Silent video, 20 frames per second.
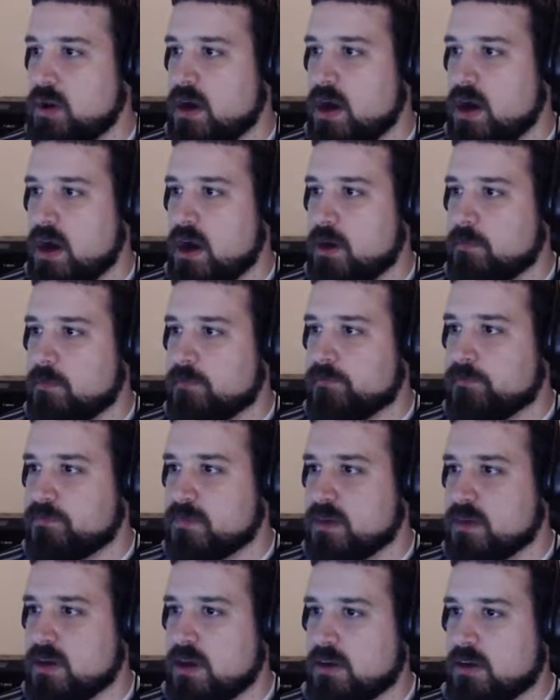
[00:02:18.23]
Um.
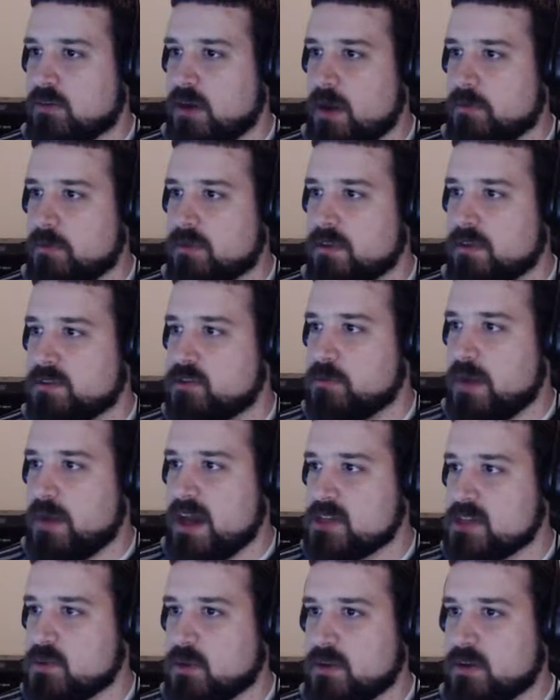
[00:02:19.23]
Oh, crap. Let's do
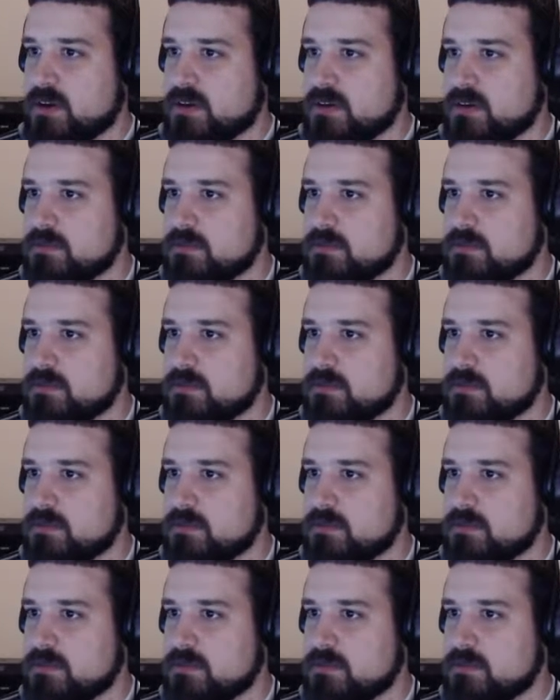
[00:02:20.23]
password.